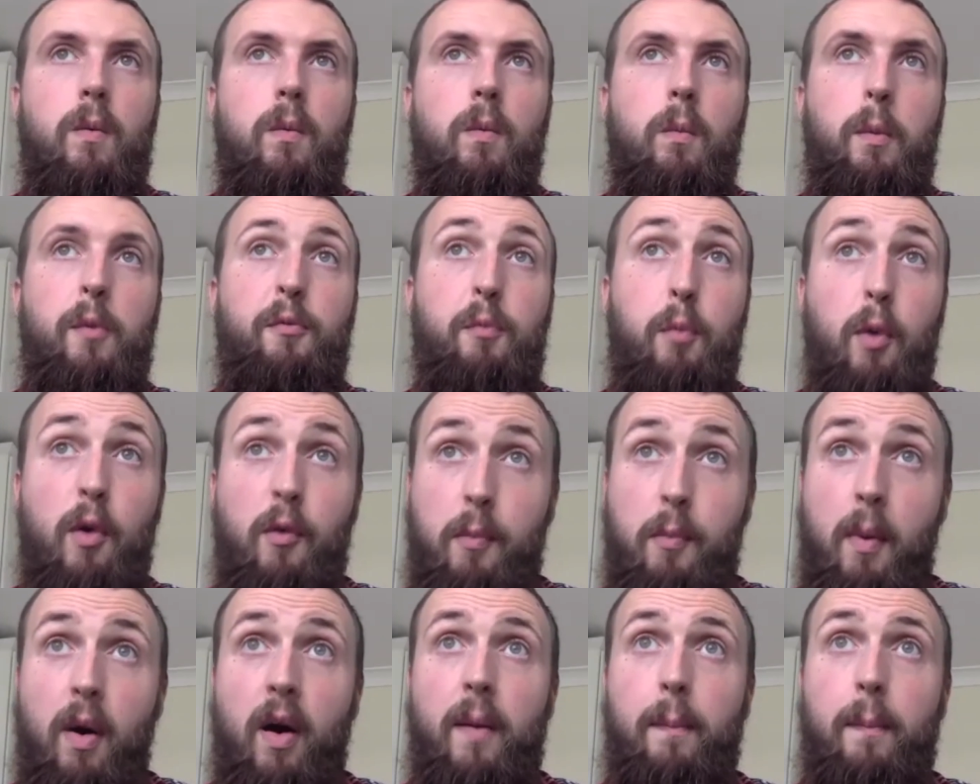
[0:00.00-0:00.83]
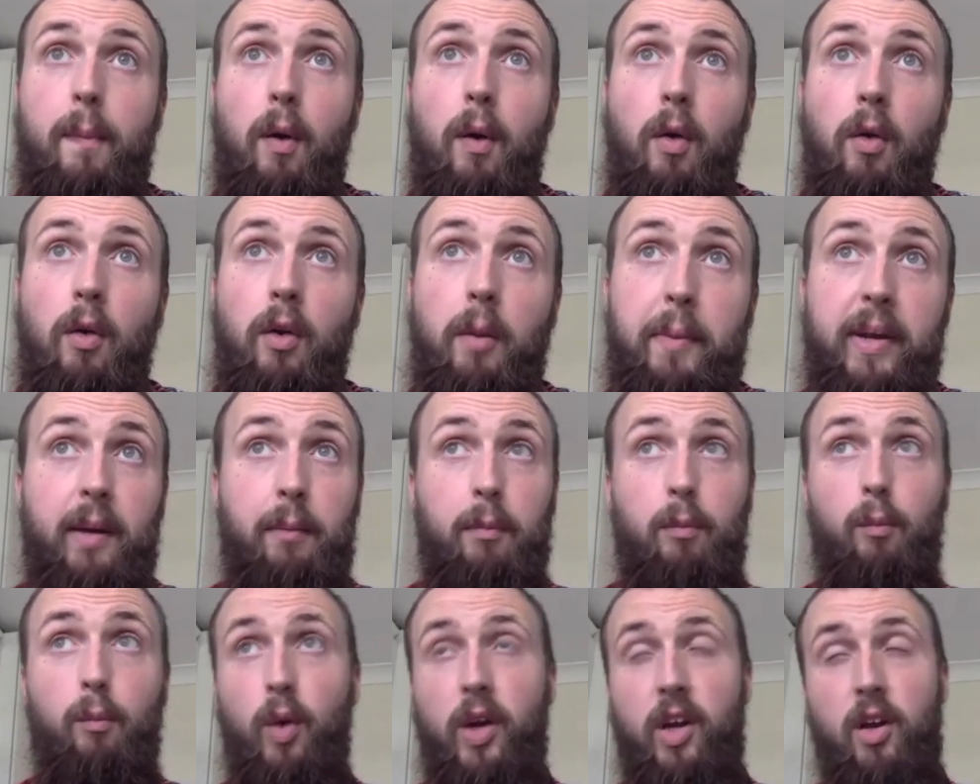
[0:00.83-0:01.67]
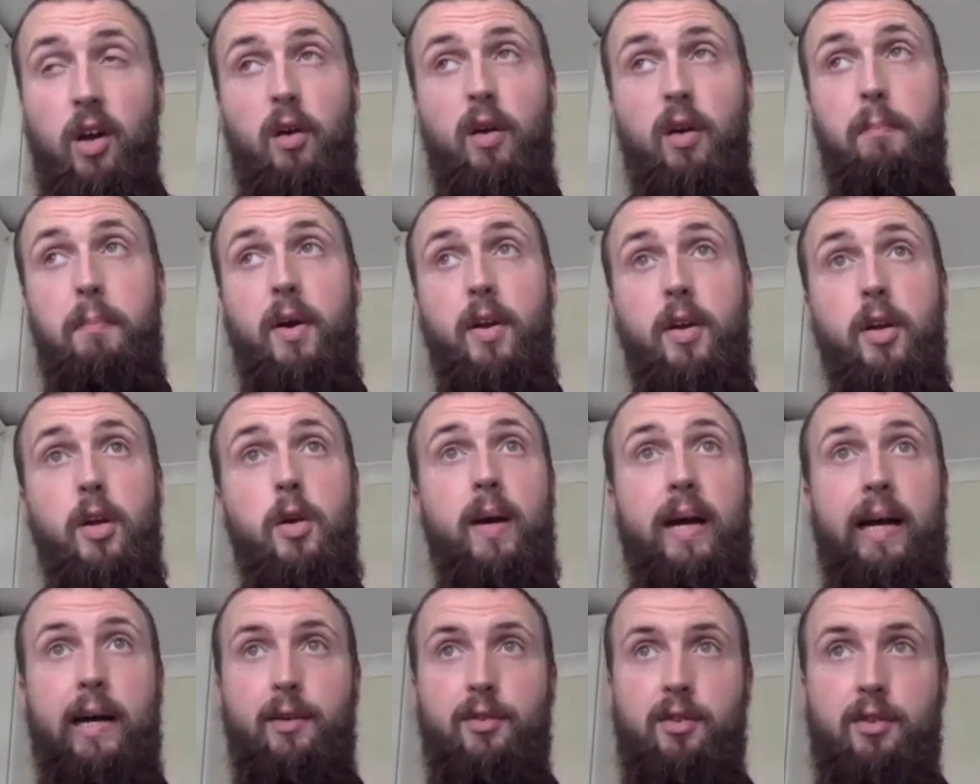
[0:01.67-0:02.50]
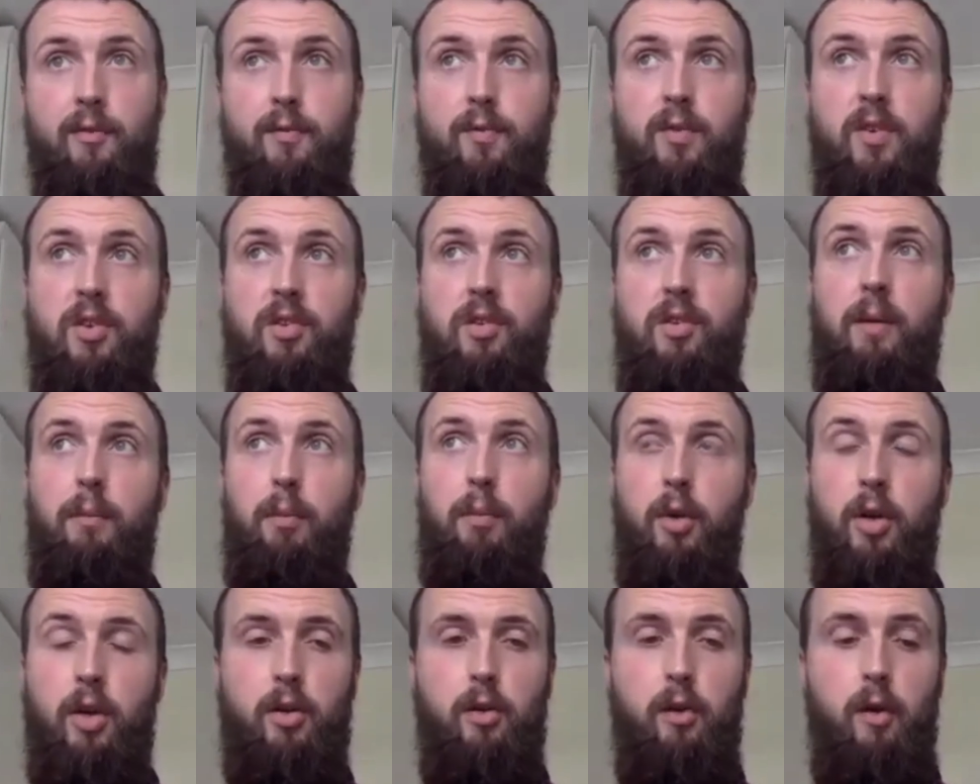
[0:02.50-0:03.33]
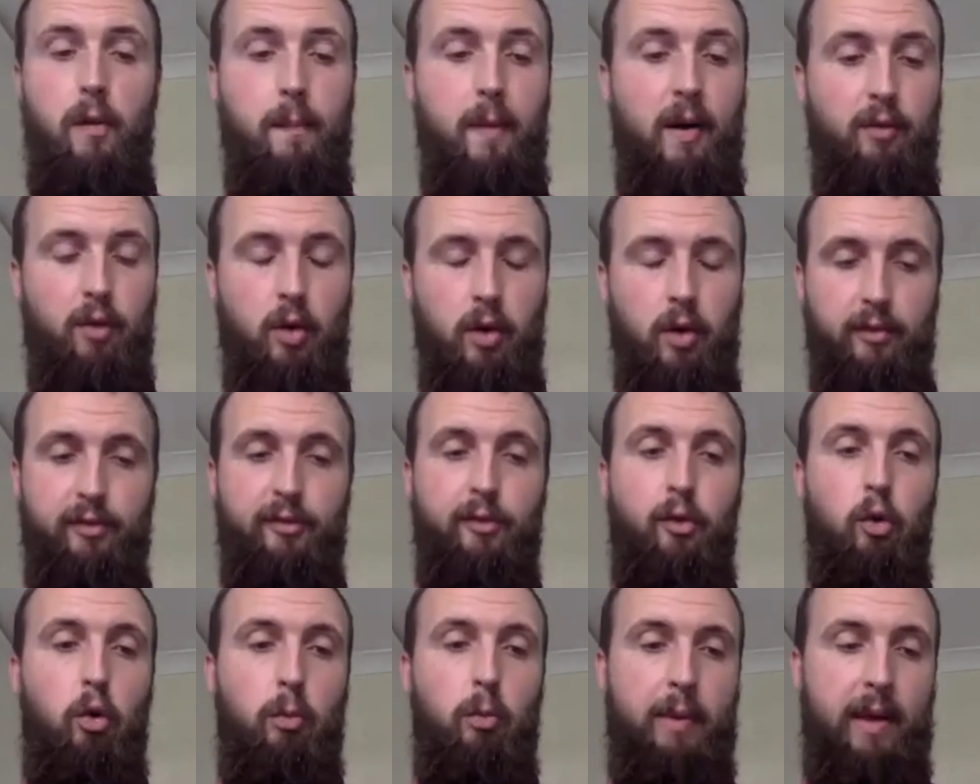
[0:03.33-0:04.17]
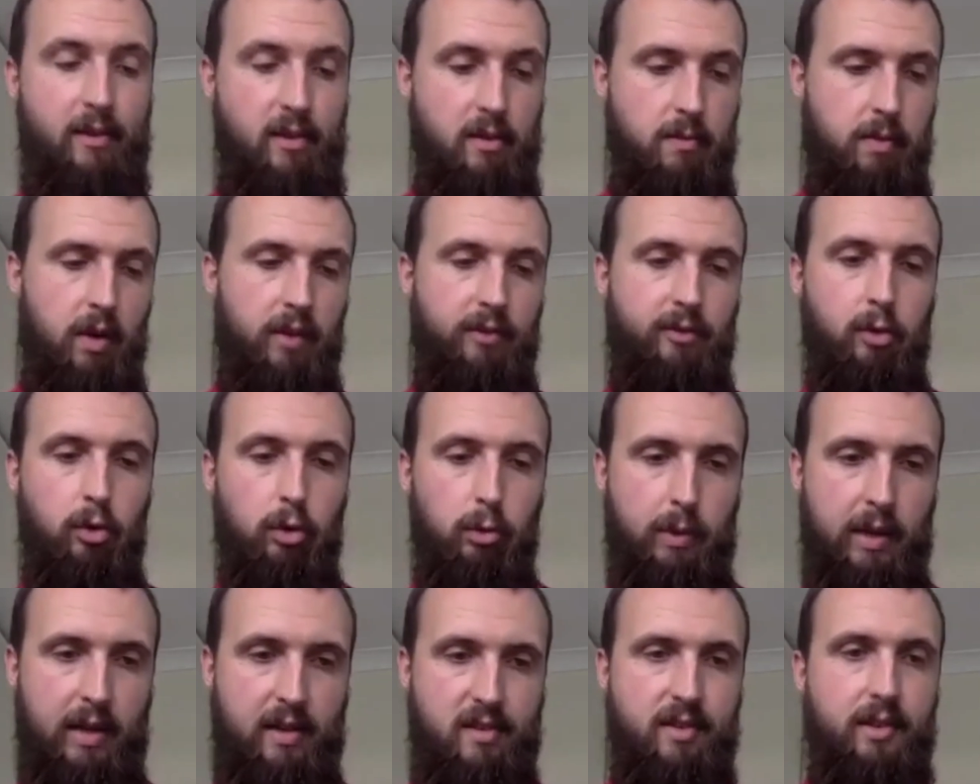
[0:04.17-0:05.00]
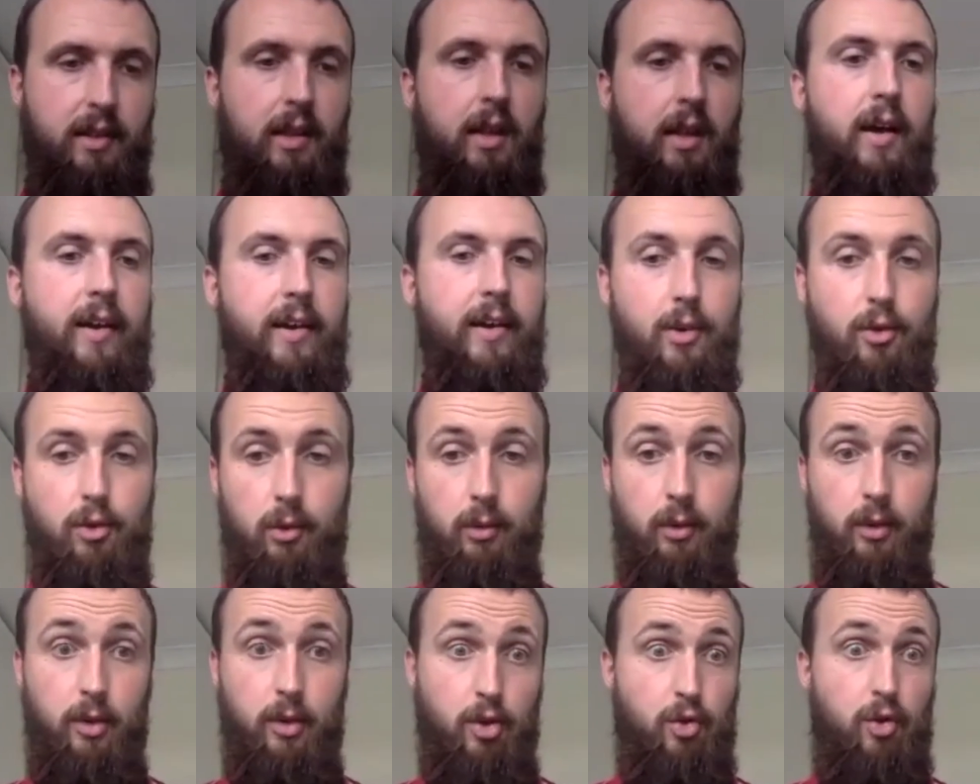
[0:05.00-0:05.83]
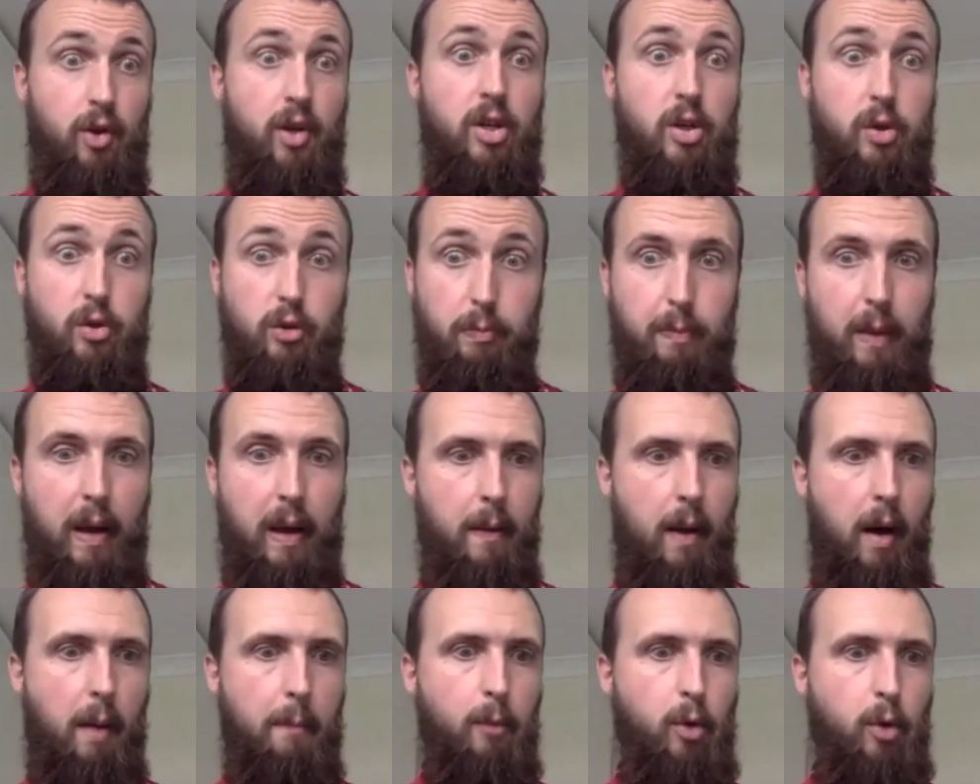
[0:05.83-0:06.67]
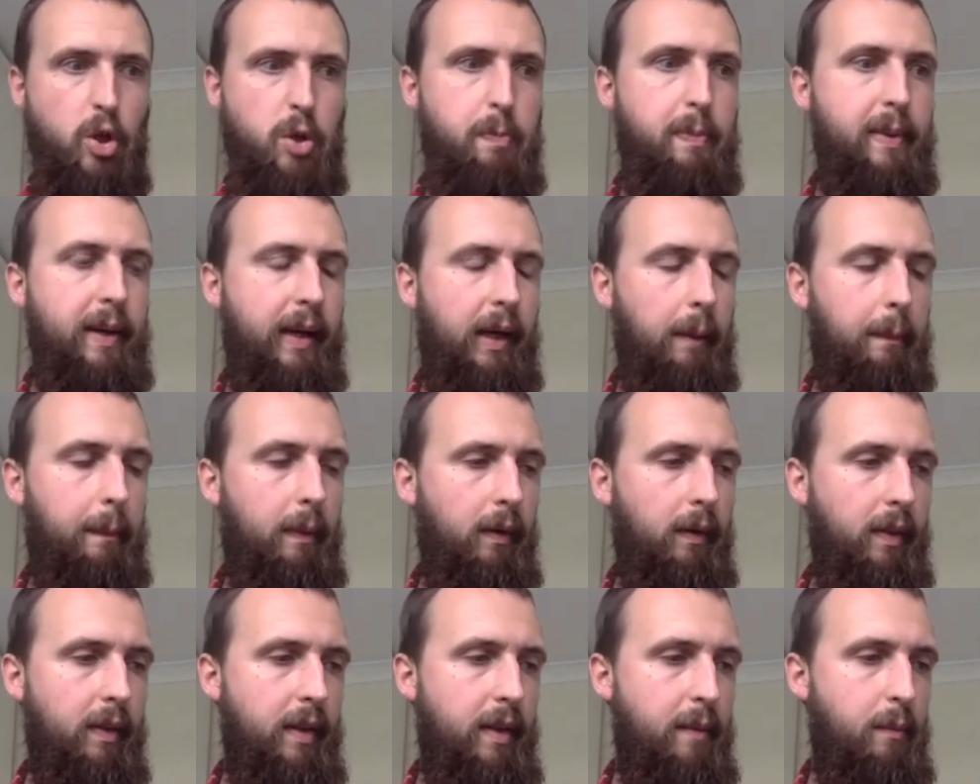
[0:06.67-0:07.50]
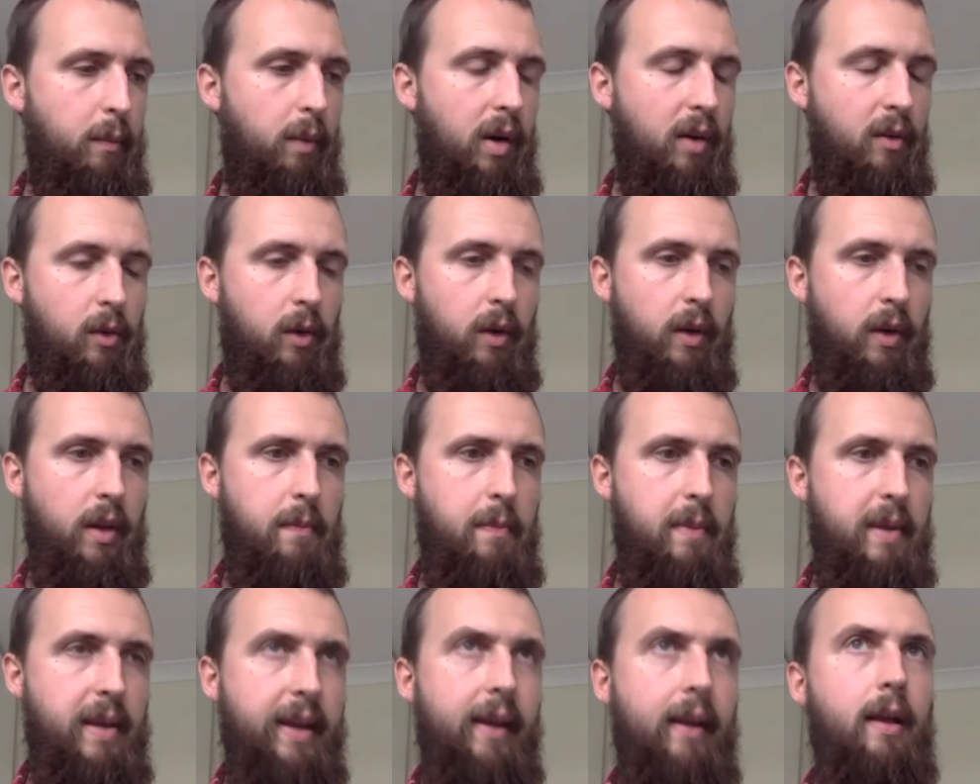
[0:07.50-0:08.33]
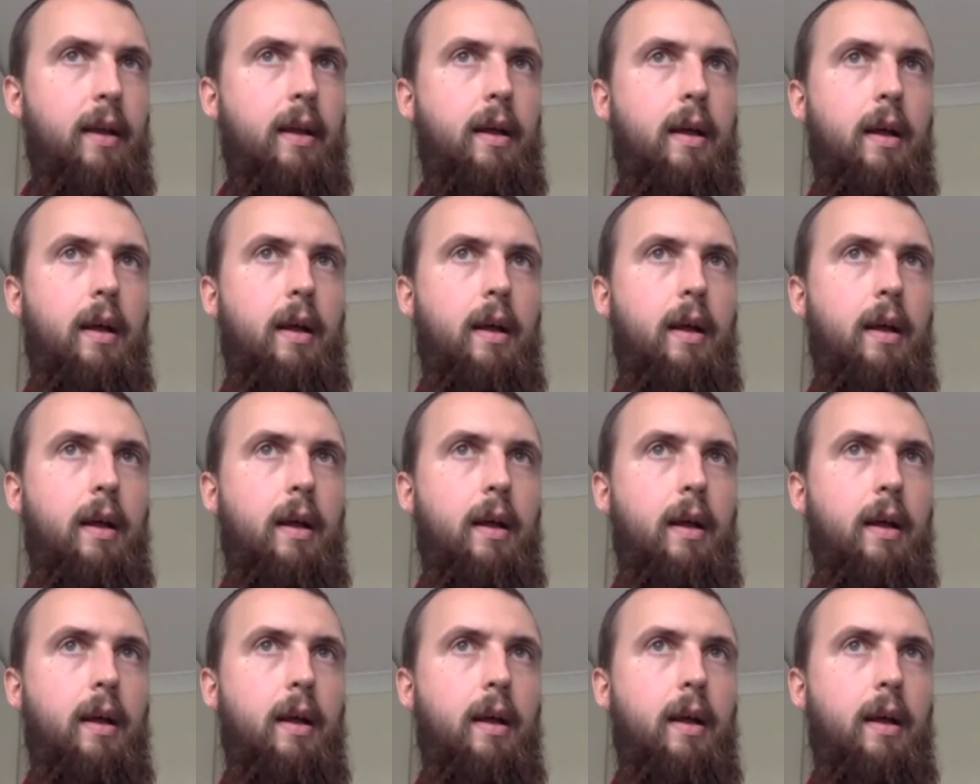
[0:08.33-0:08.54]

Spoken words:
with my pond, I mean, when in my new house, I've got a 4 meter by 4 meter liner, so I'm going to try and do a much bigger pond than what I've got at the minute.